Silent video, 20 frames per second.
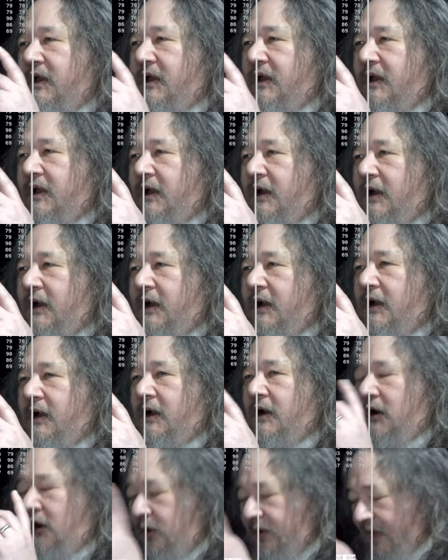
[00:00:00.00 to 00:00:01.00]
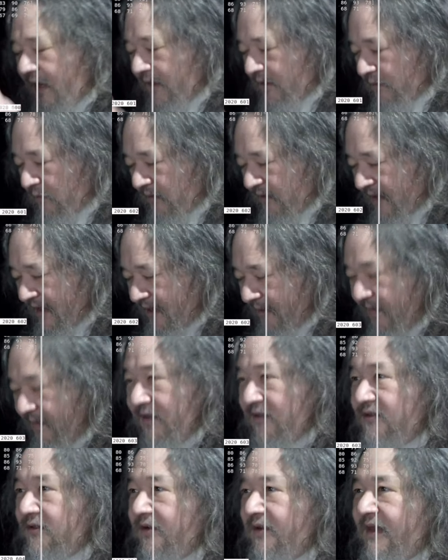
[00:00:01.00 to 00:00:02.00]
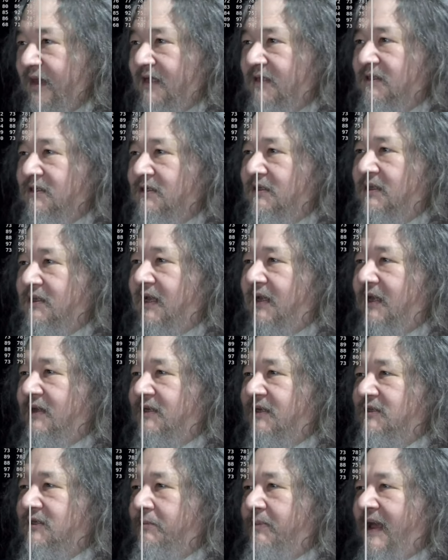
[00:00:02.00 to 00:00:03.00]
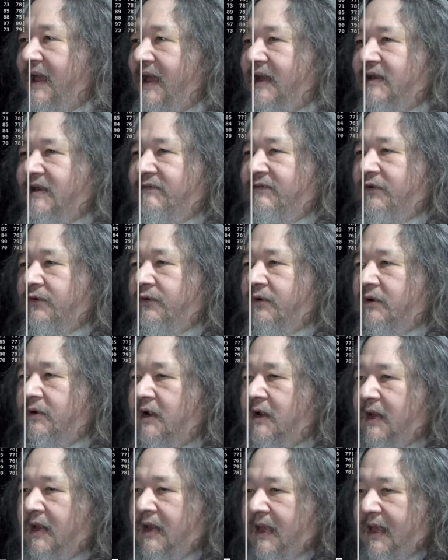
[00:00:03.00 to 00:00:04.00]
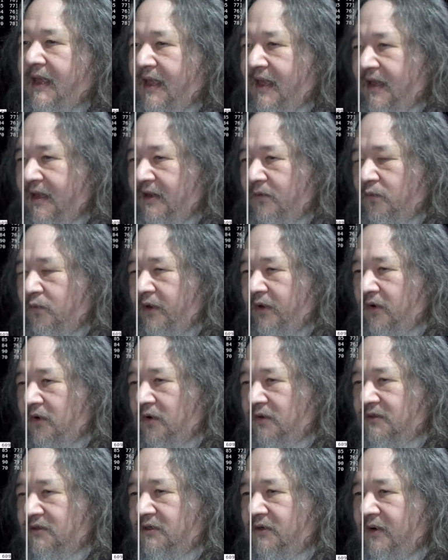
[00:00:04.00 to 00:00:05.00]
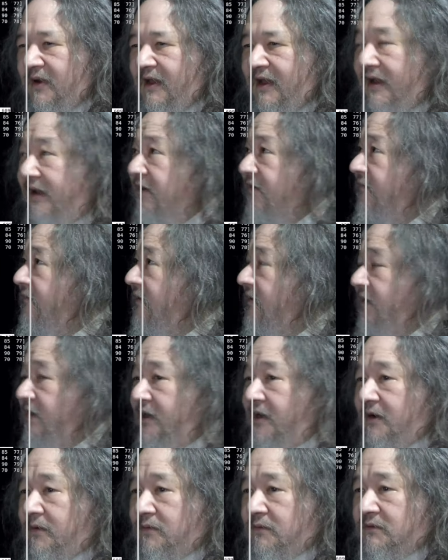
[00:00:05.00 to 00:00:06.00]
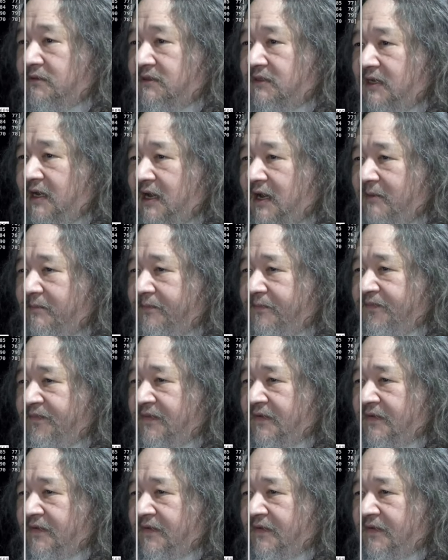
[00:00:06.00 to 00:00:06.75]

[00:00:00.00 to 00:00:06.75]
Uh, uh, okay, well anyway, so that's that that's the packet viewer, and we also have, and then I will stop.